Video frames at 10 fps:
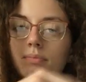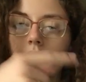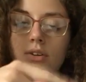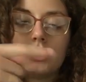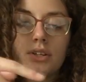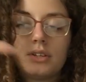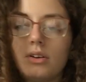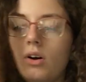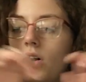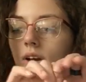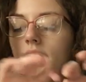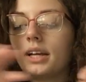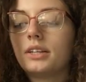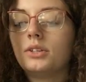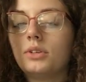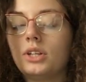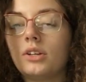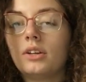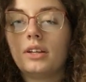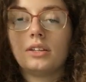they're just all connected to each other
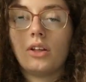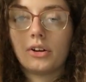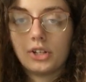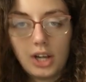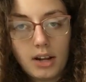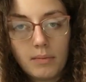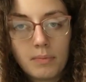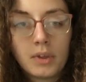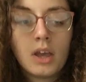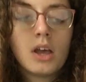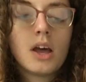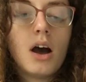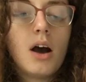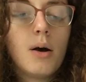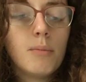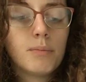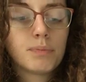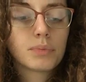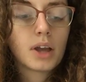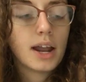in this long chain. And
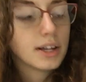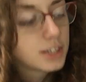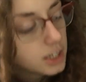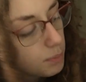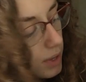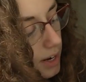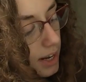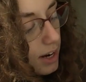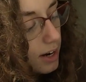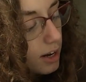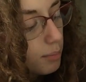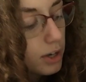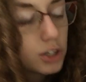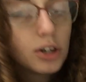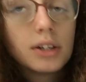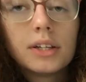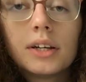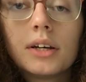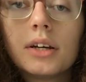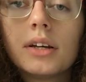it's displayed here, and I'll make sure
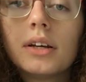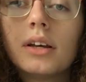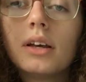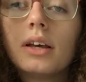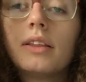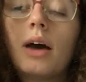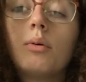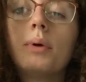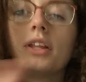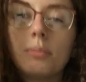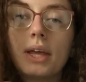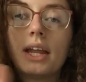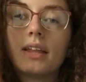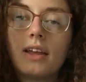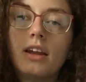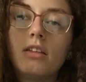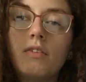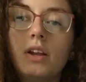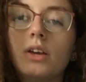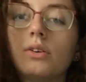that will be at the beginning and the end of the
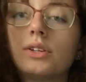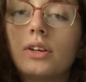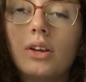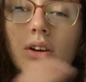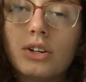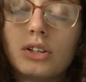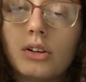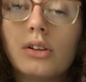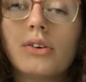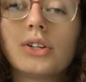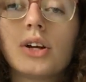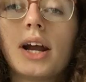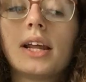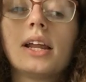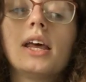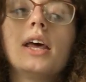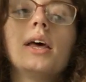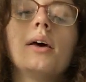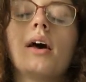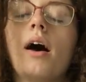video so that you can just look closer at it.
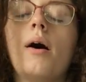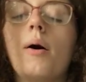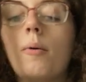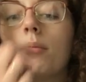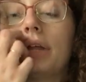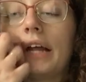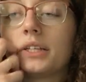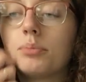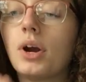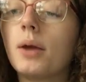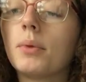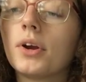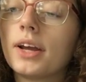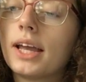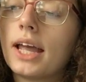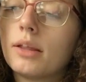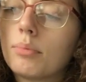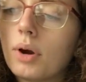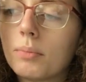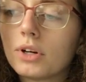That's the primary, and the
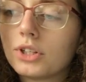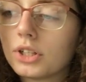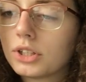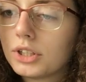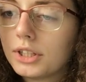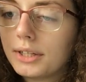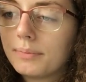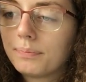primary structure,